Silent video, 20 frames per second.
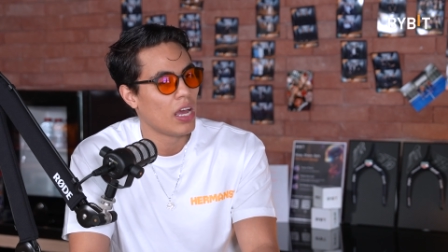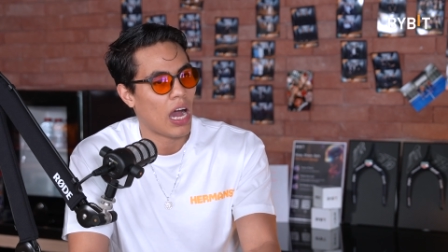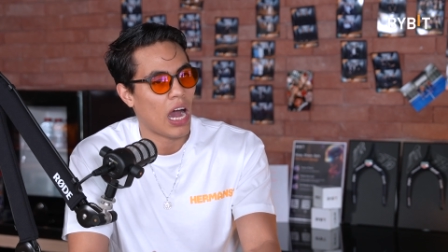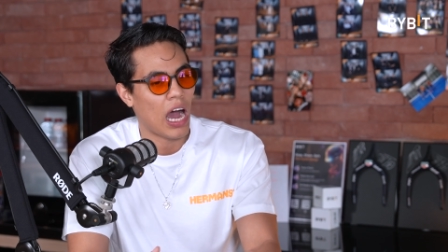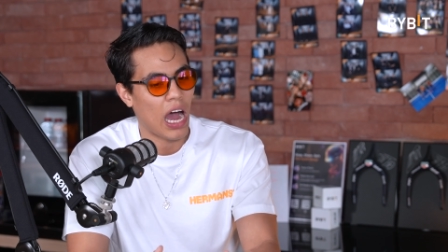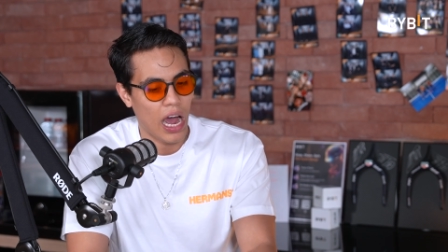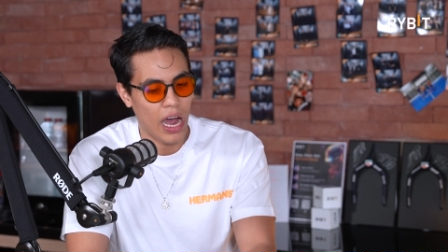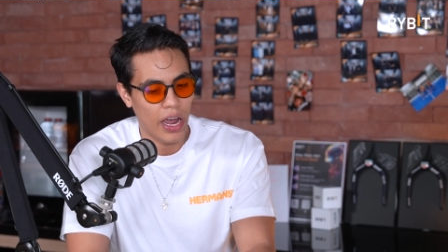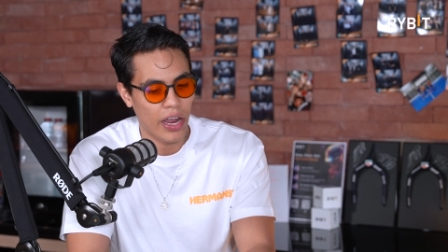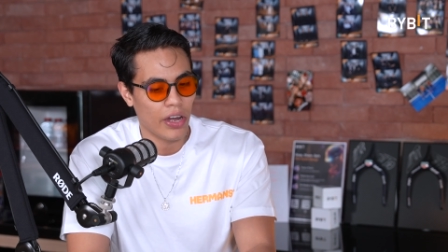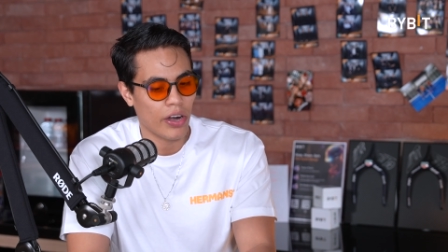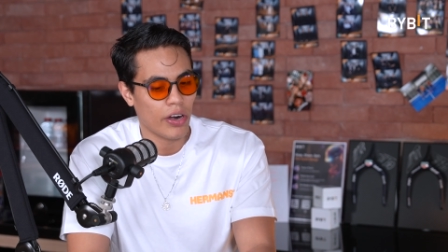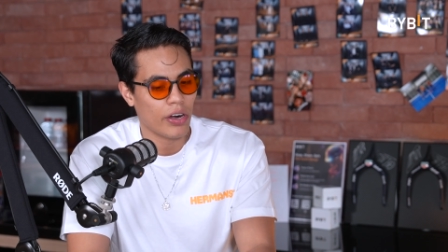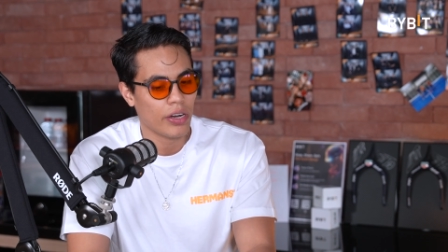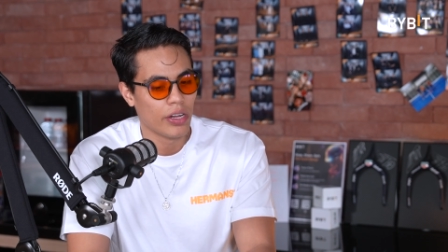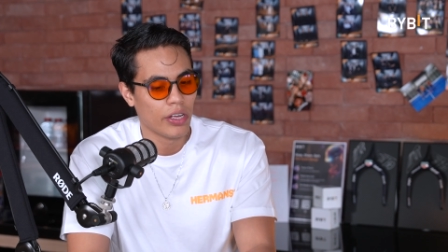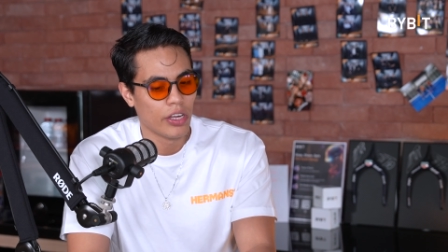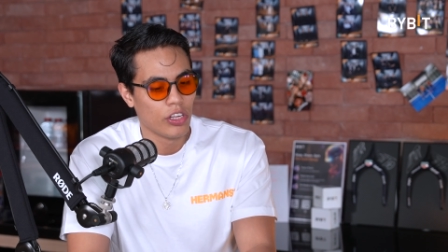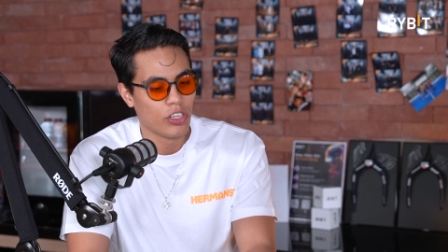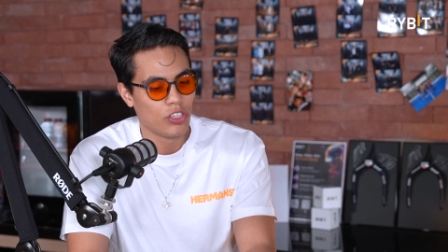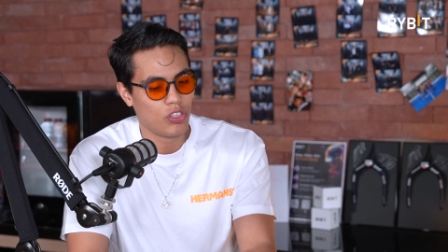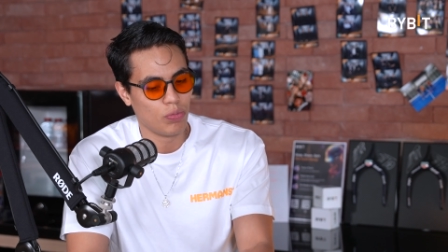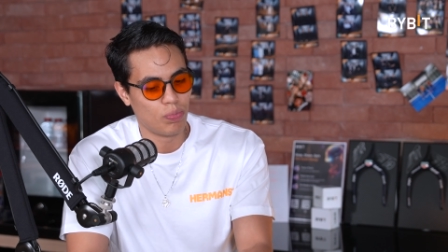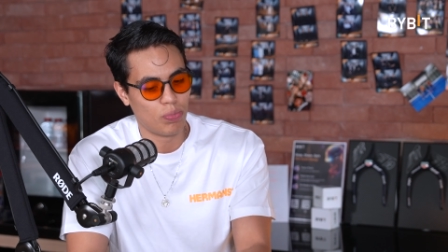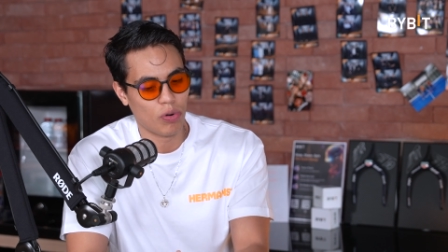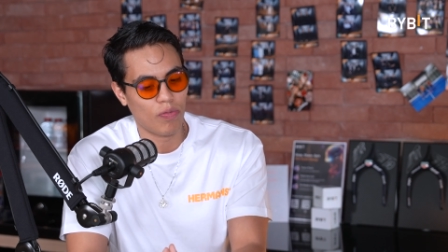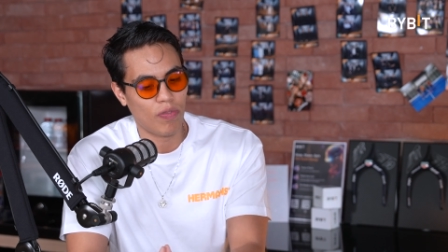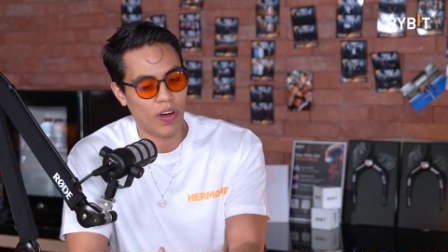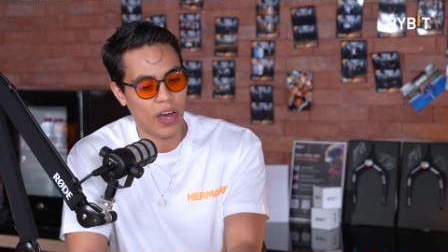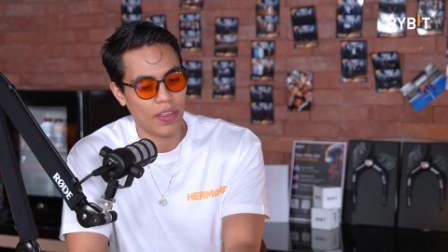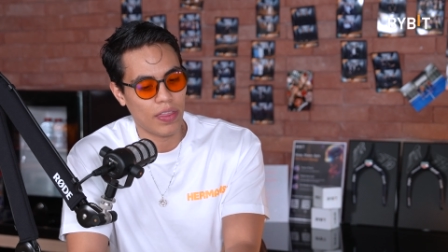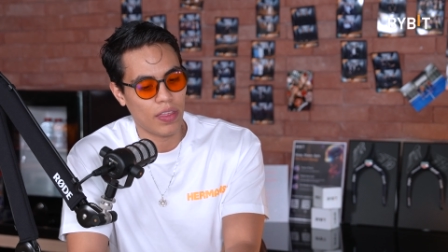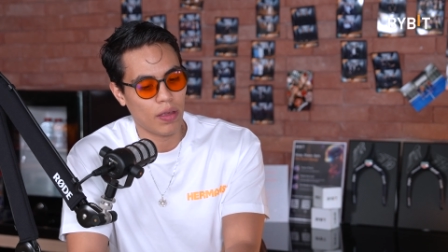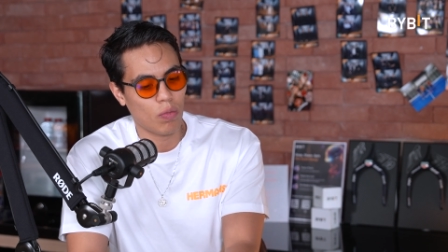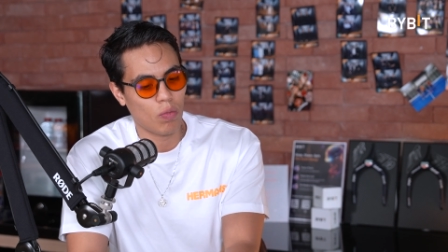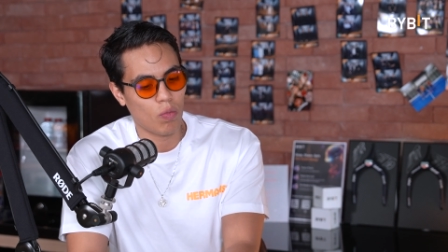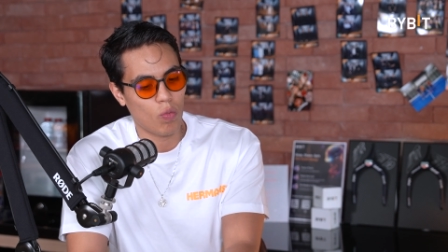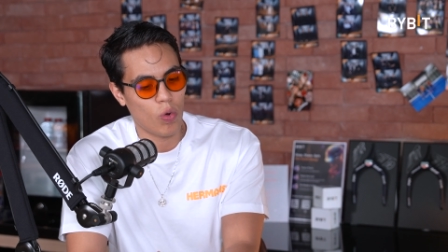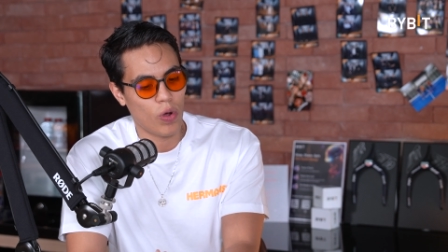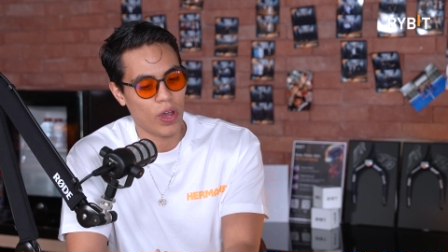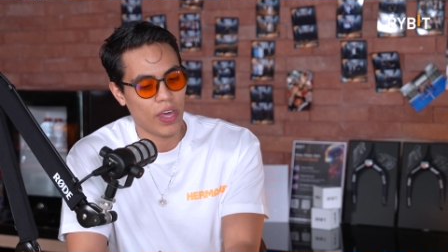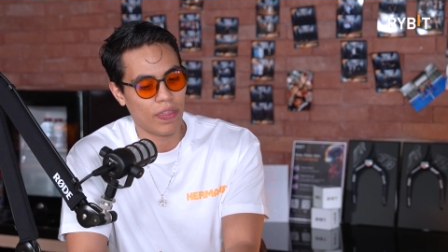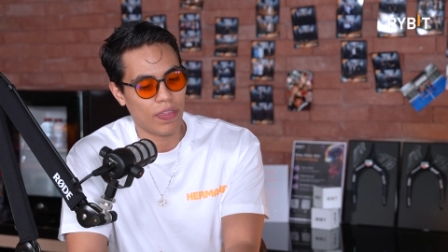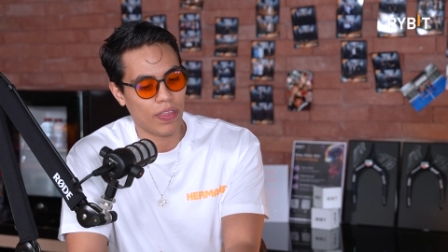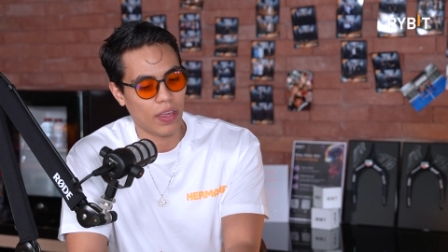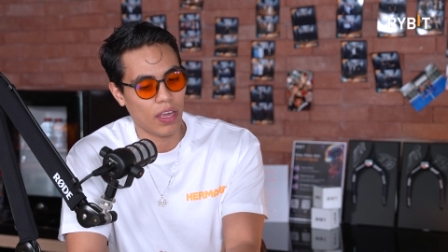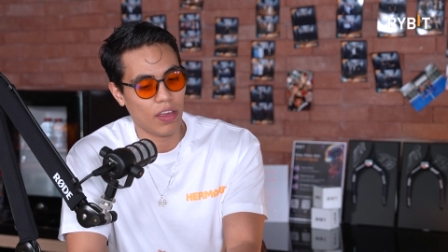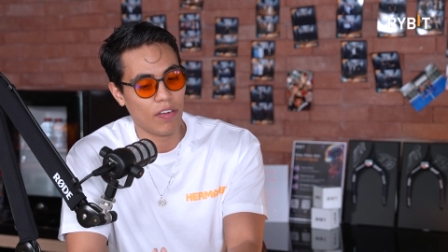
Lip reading: hire to provide them with